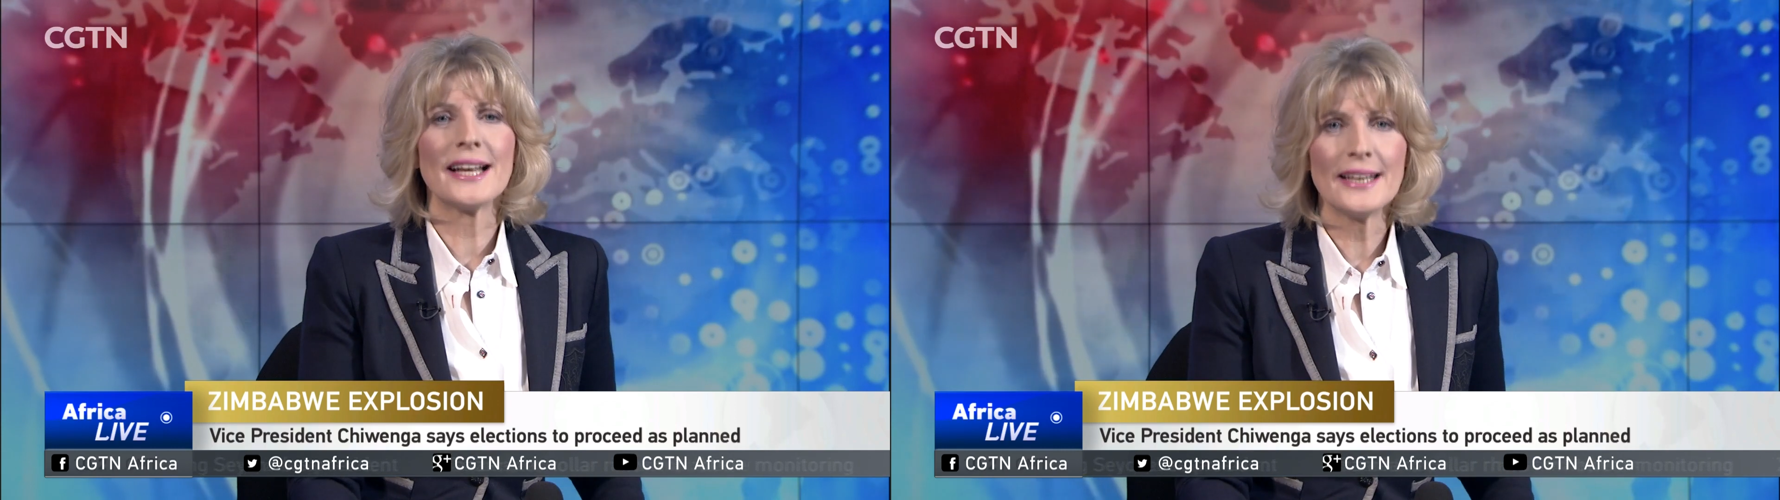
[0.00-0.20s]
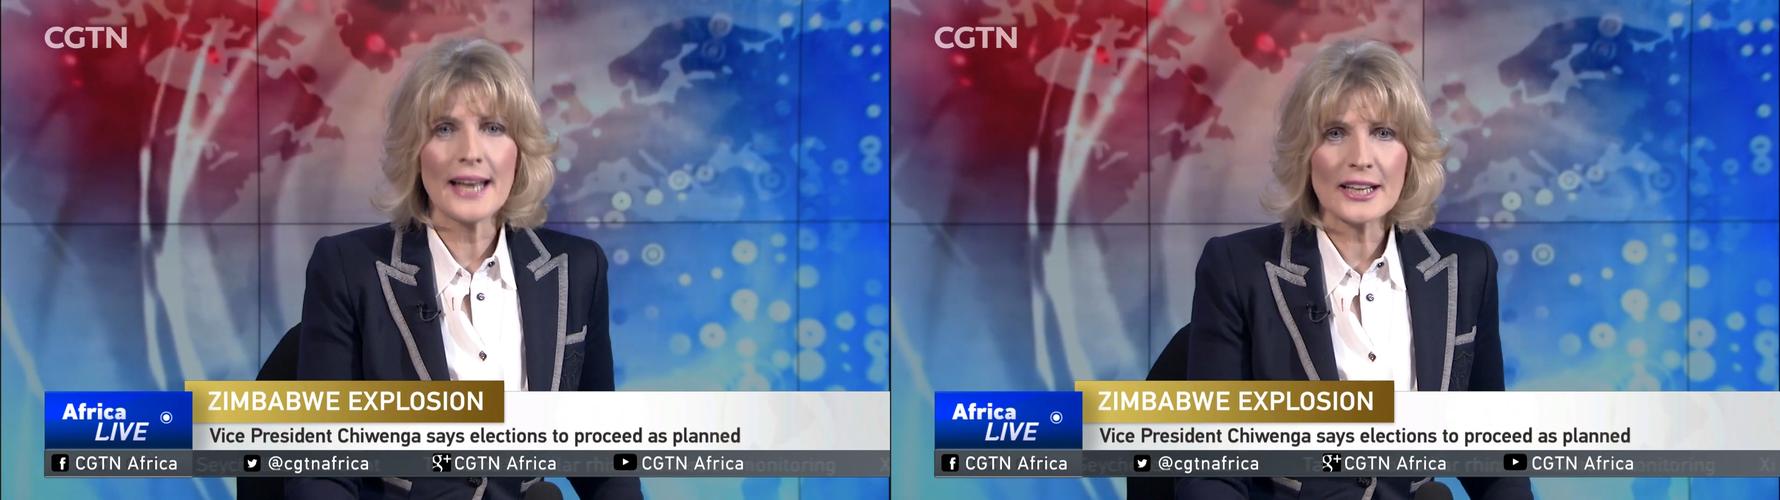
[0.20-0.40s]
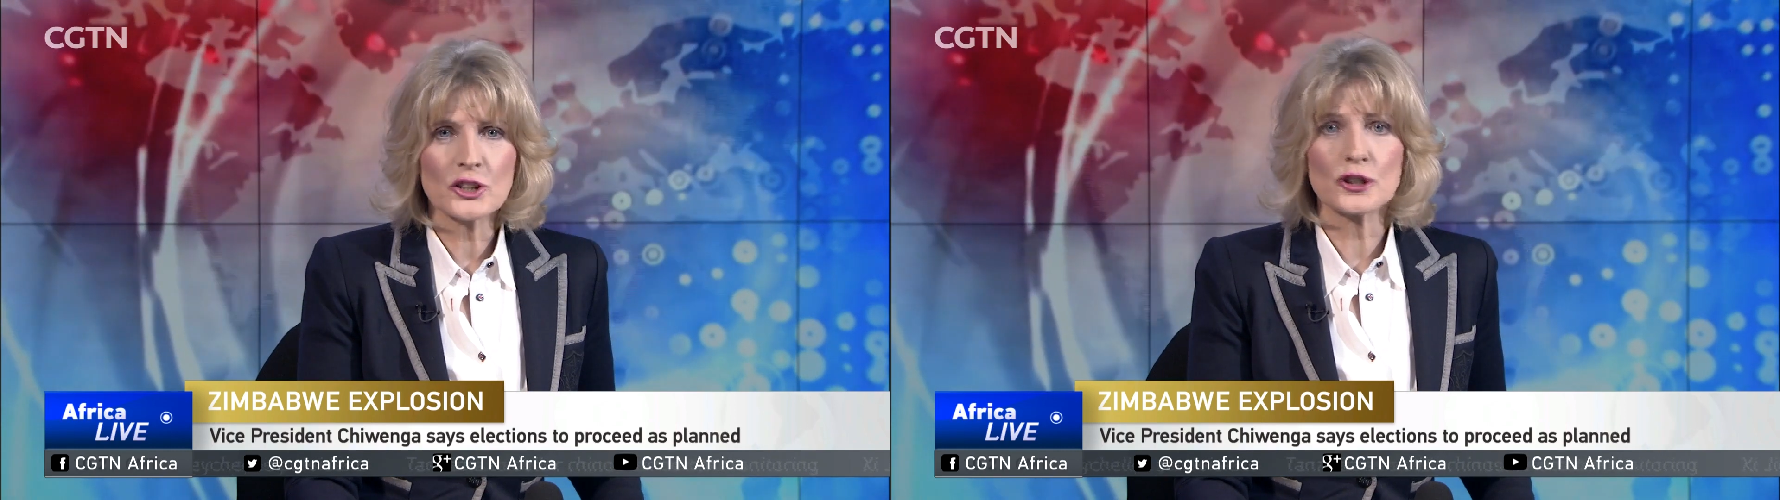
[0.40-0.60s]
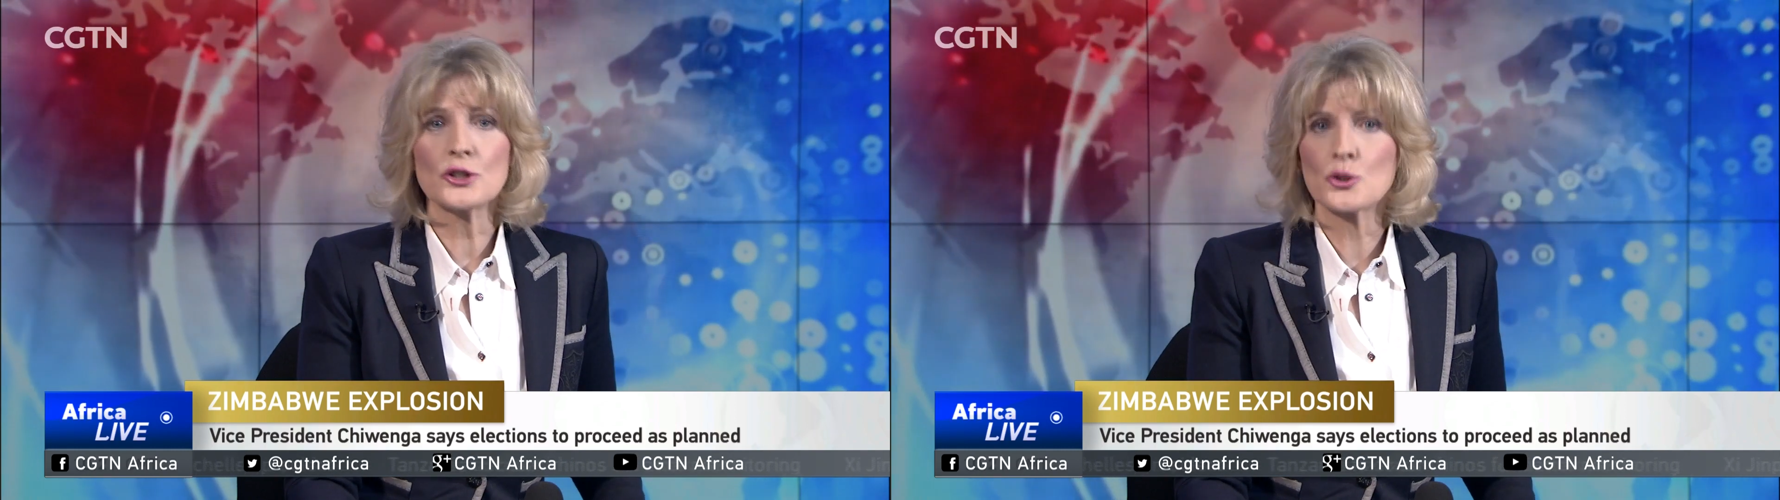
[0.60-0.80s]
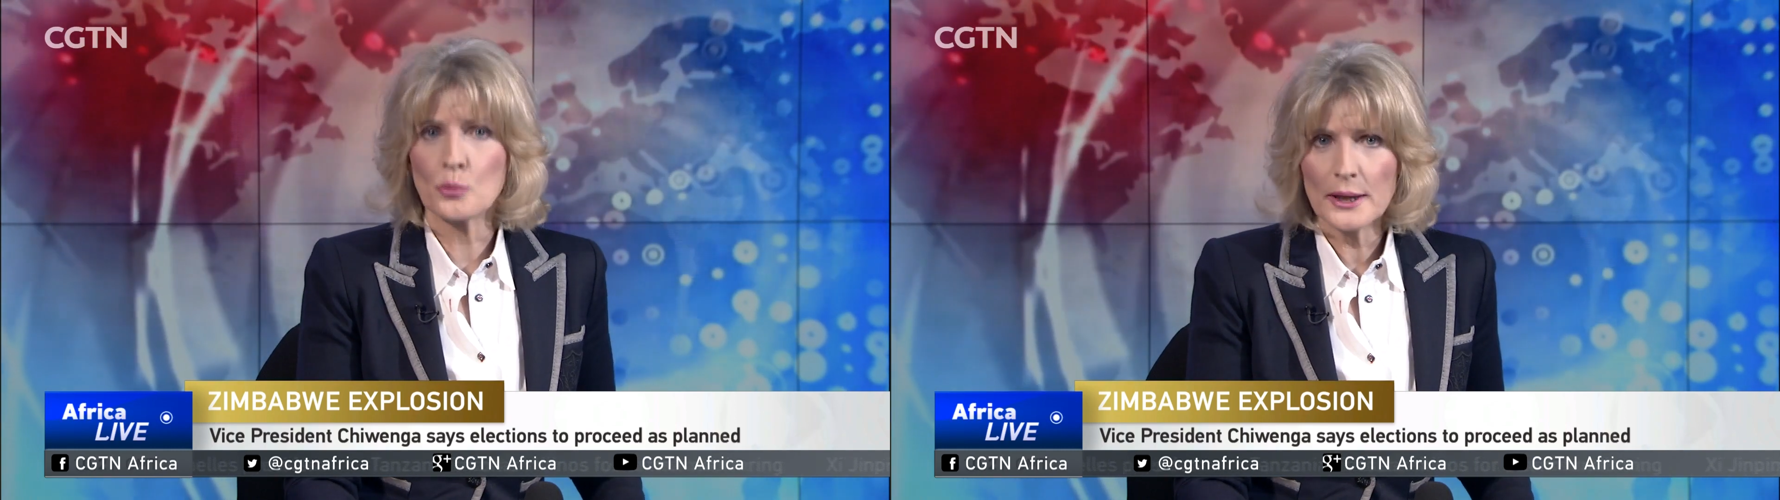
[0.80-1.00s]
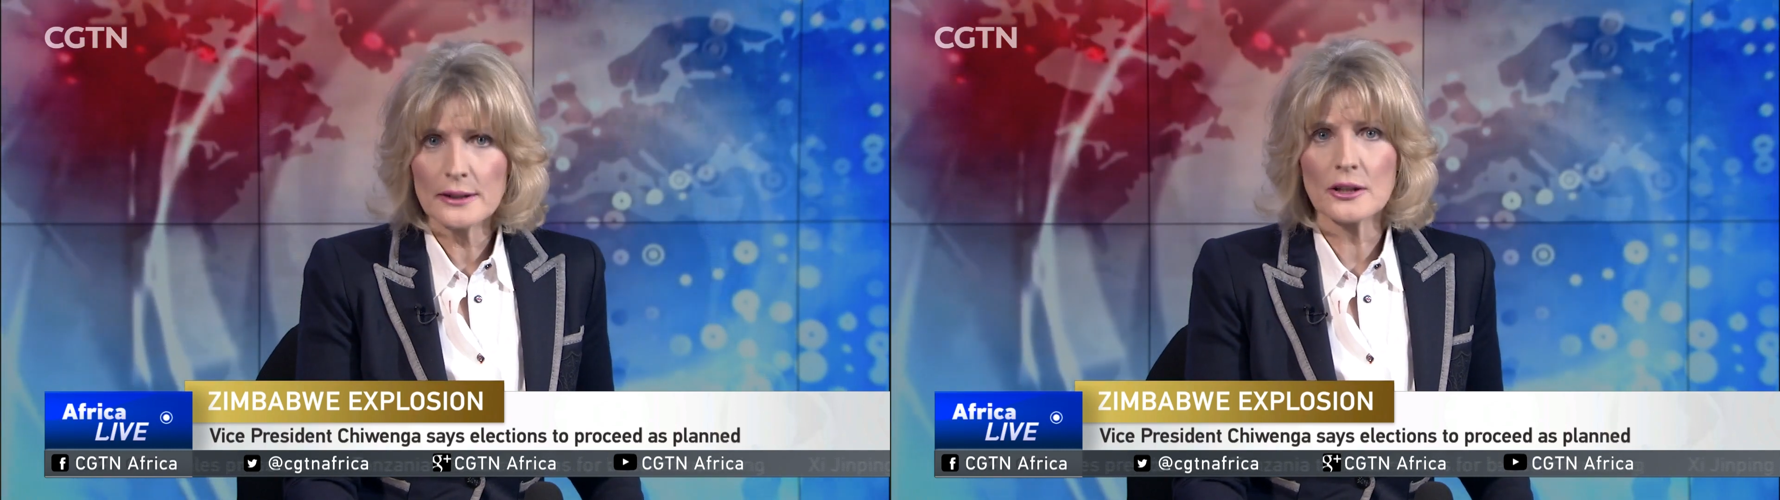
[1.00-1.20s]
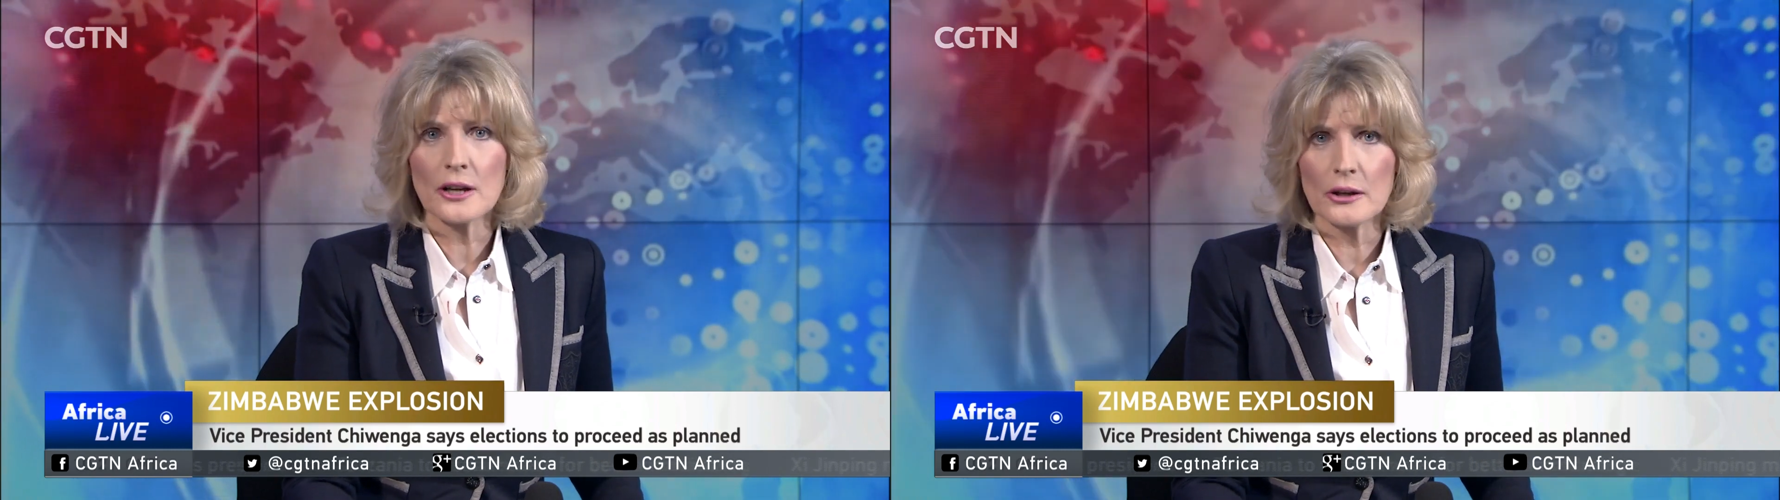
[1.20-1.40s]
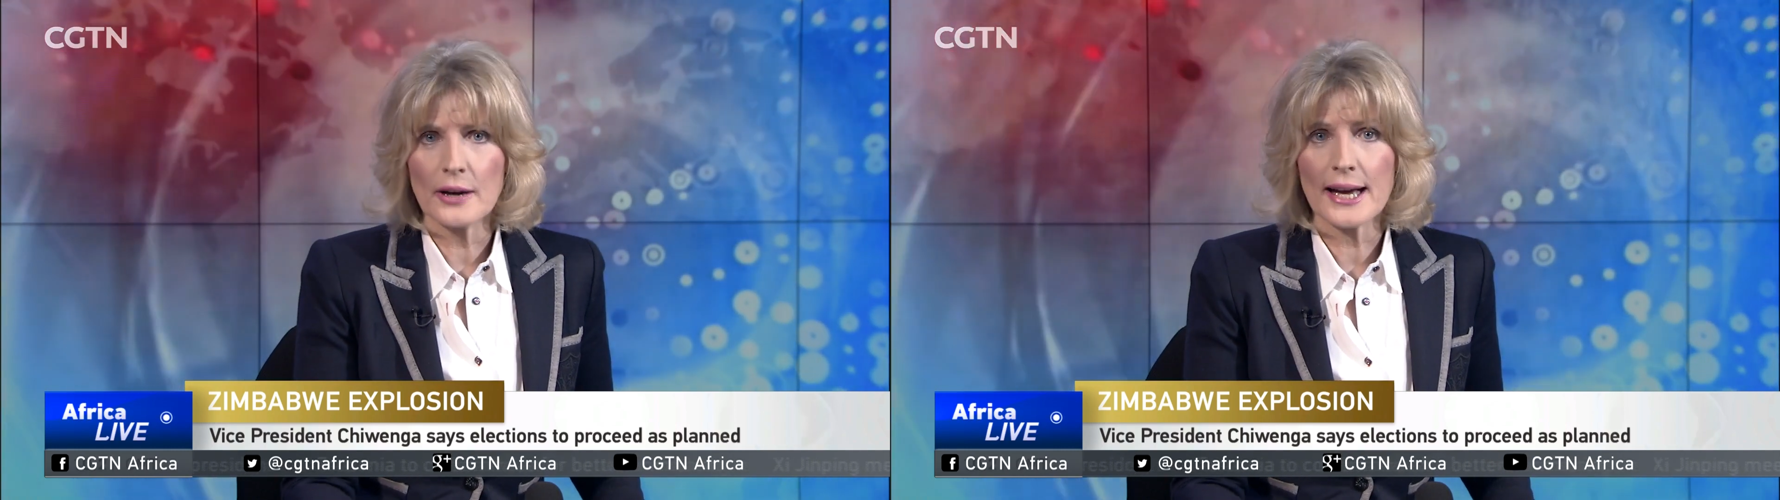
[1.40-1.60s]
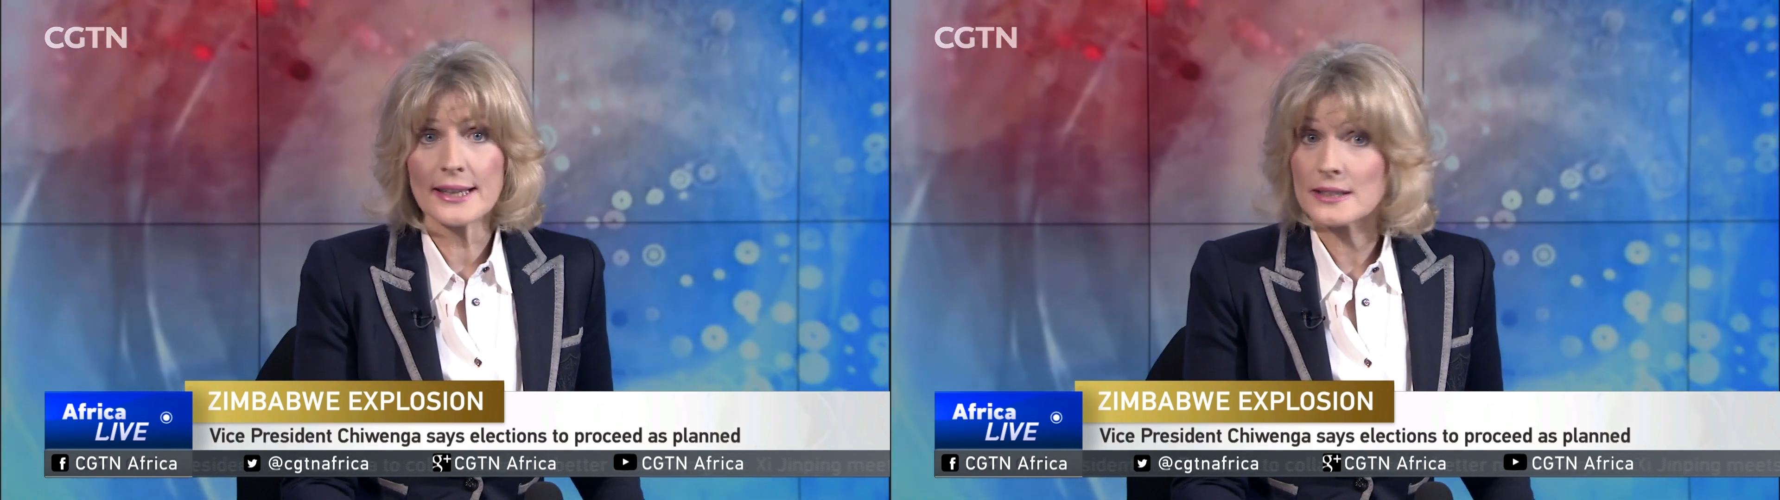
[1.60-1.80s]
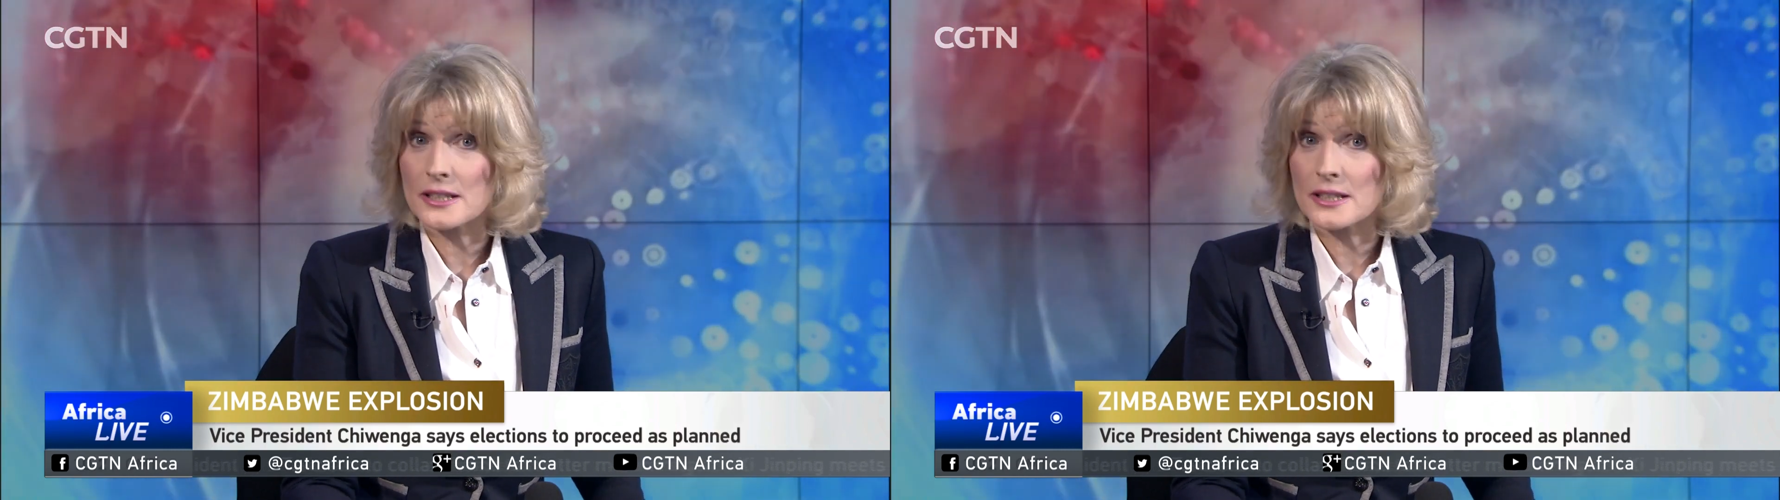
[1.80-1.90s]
elections will go ahead